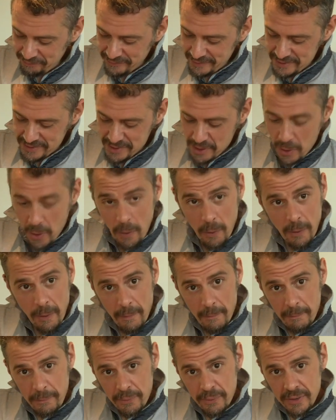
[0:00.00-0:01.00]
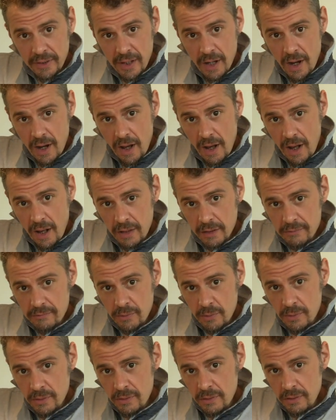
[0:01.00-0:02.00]
So, putting olive
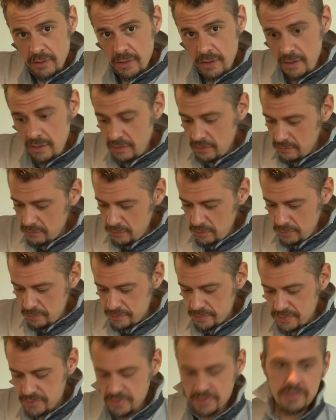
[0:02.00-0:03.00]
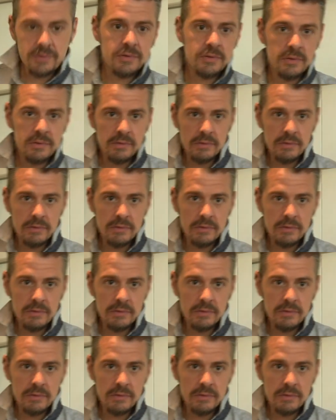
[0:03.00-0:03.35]
oil in it. Oops.